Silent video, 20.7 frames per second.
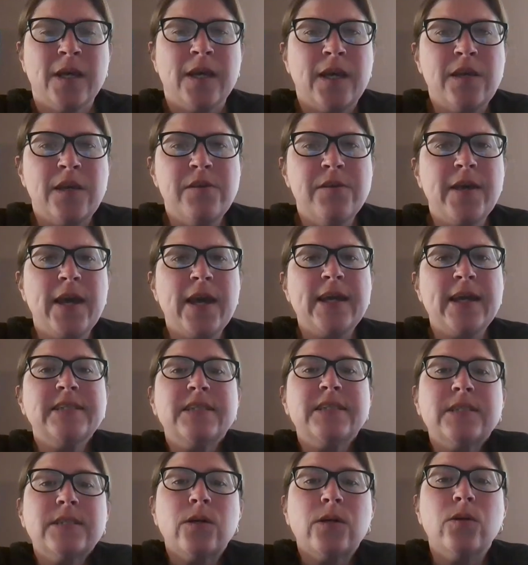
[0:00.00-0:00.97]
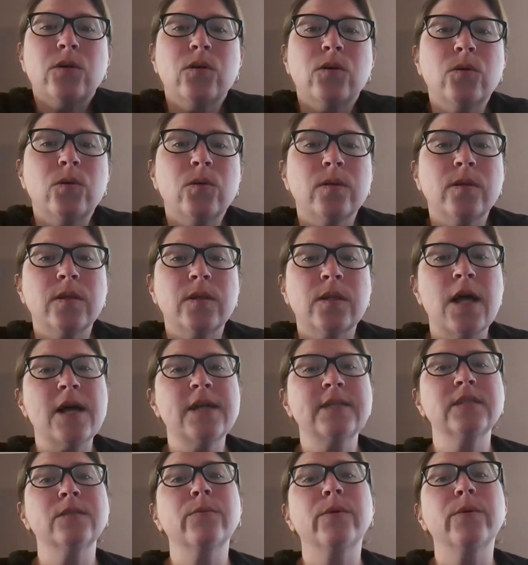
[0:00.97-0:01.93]
Hey guys, so
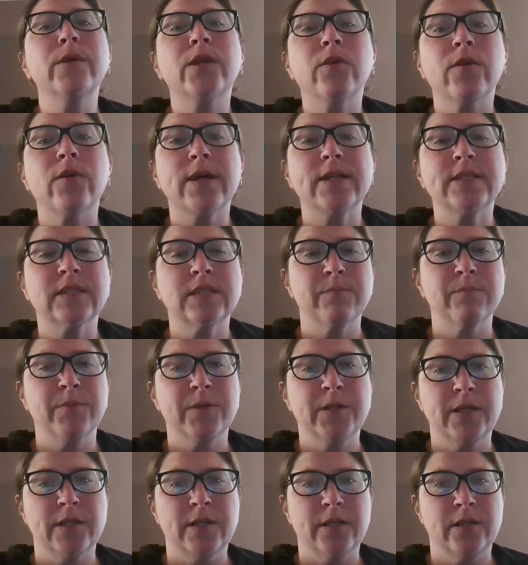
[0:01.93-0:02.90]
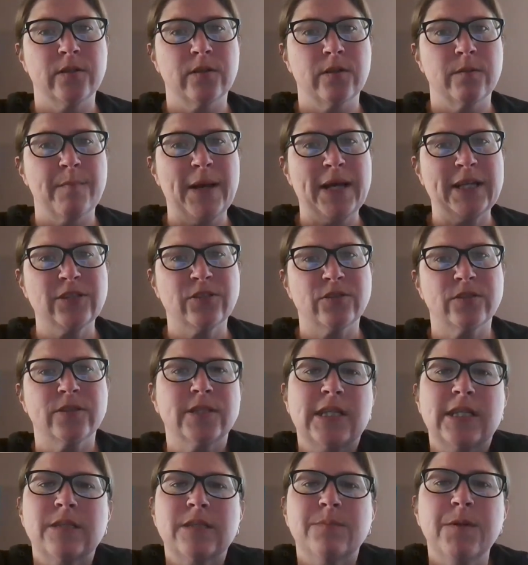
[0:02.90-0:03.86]
last week you guys completed your Mastery
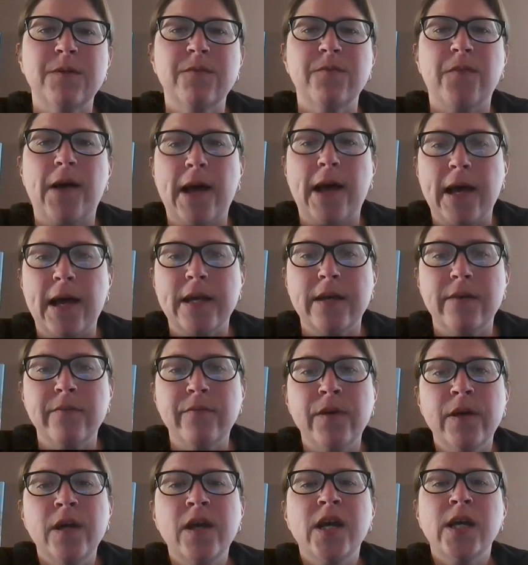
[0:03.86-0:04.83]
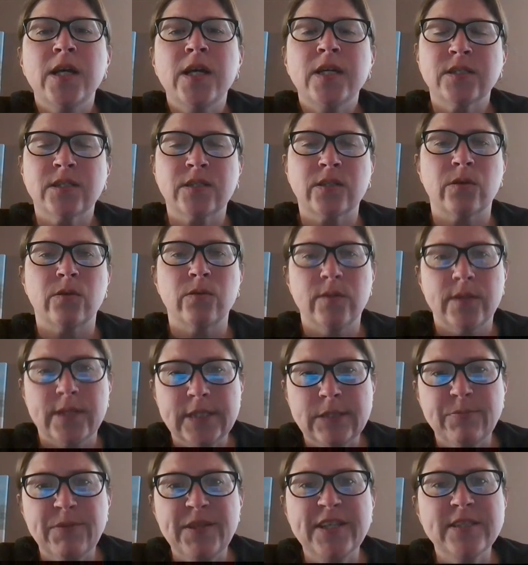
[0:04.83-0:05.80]
Assessment 5. So
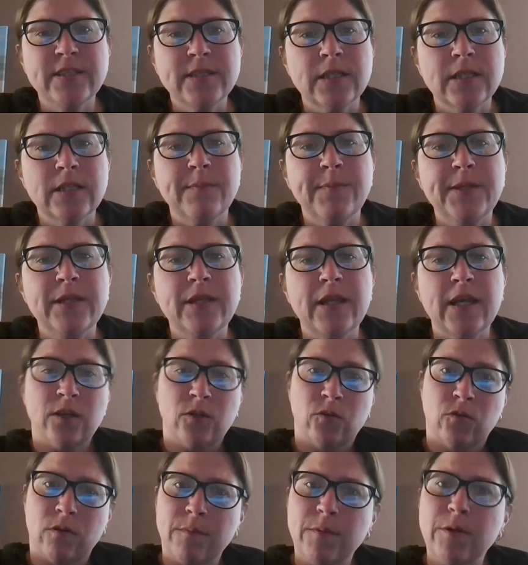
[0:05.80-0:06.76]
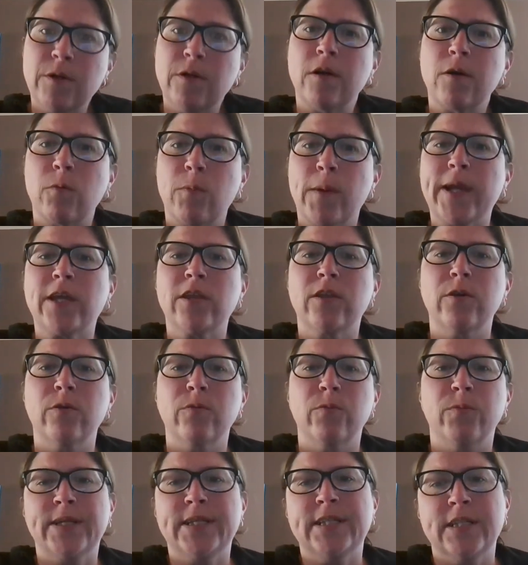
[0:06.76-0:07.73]
this week is going to be like normal, our regular
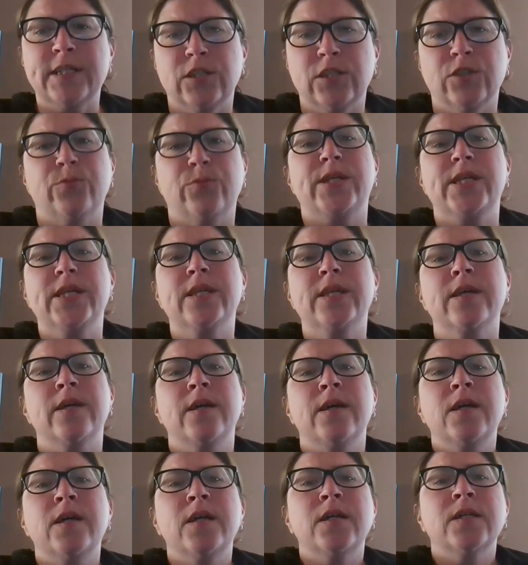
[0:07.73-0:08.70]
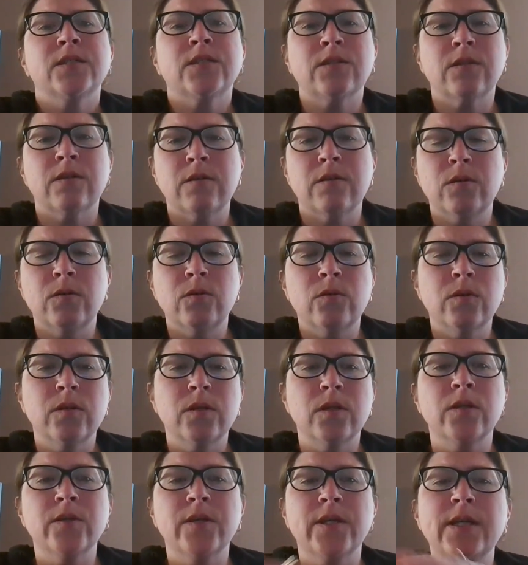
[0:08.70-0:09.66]
reteach week. So
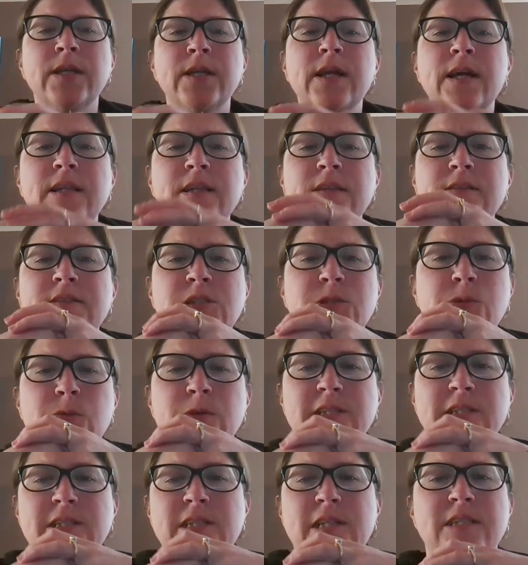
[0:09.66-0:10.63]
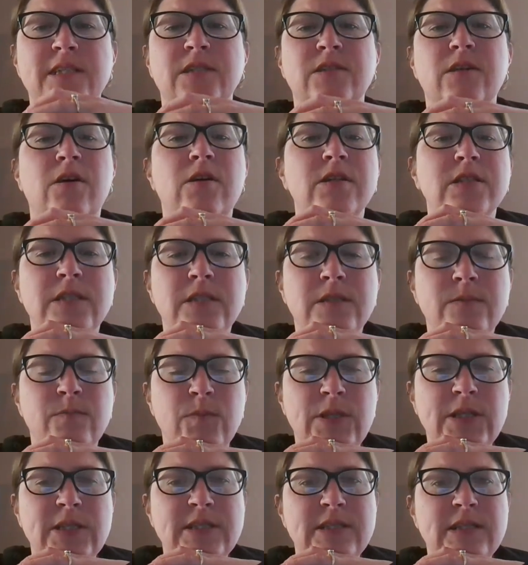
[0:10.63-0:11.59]
looking at the scores that I saw and some
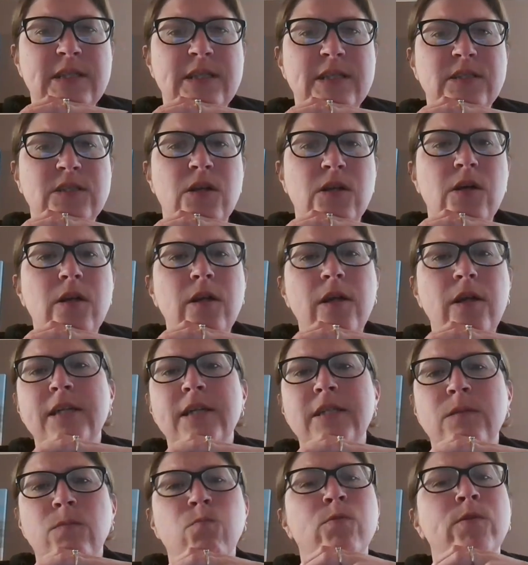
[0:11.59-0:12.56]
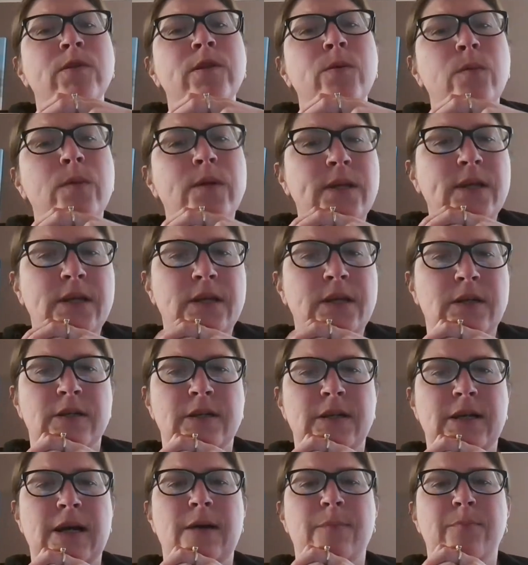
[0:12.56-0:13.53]
things that I saw, I really want to hit on
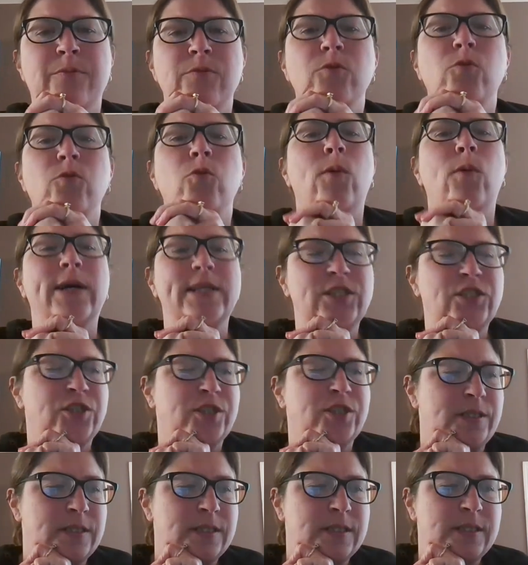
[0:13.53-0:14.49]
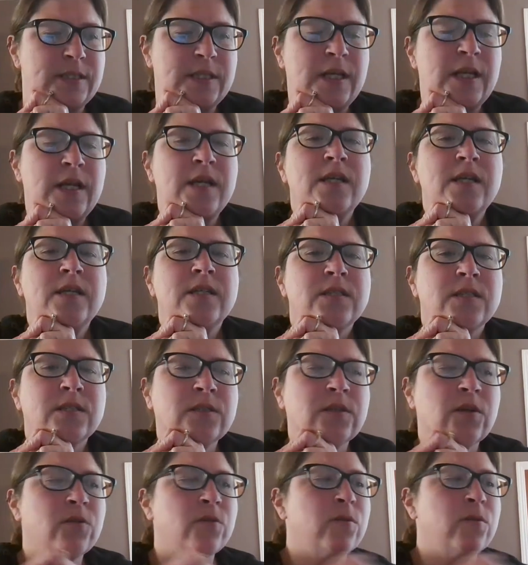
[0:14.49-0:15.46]
a couple questions.
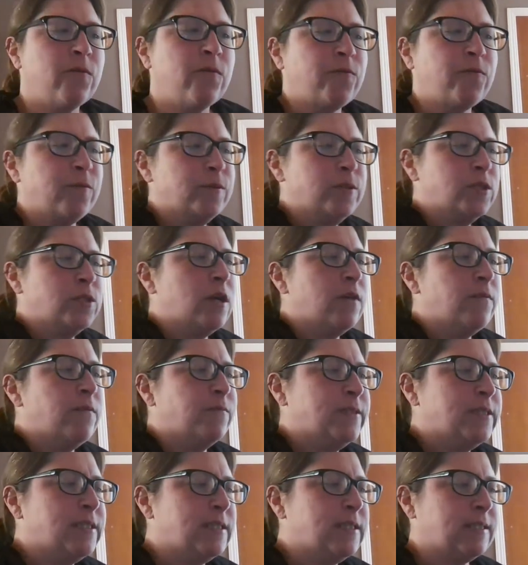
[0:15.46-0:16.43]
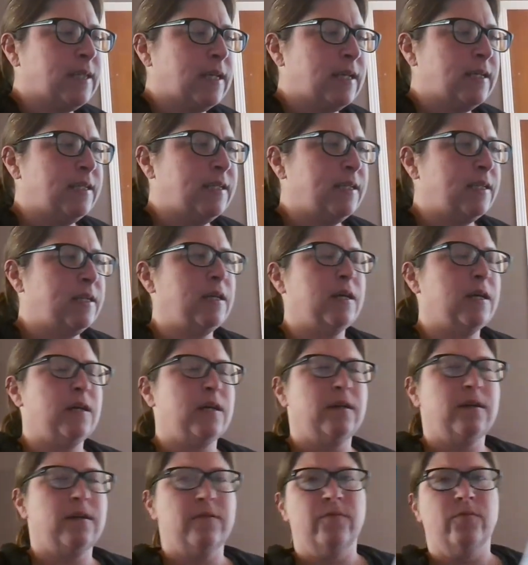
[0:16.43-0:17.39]
So first off was this idea
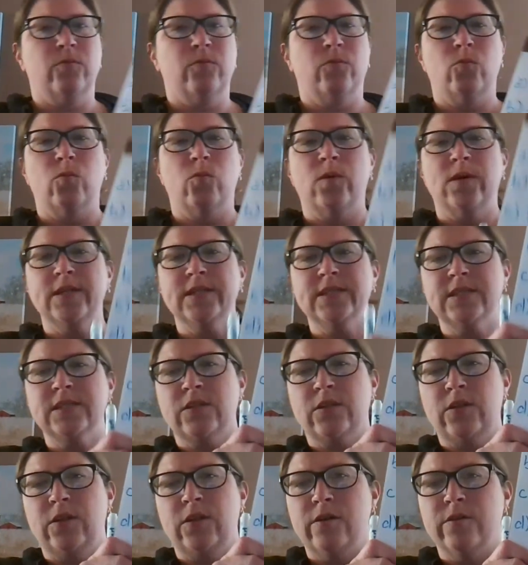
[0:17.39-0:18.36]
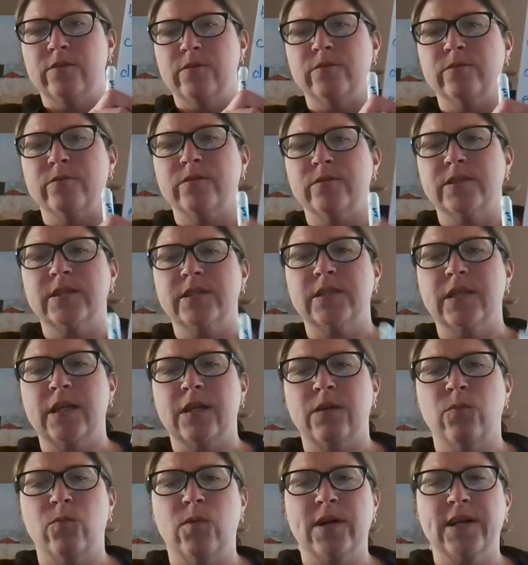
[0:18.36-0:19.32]
of what is closed
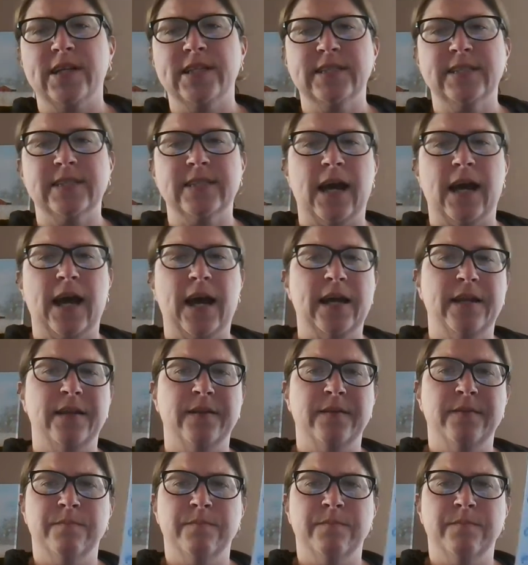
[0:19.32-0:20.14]
and what is not.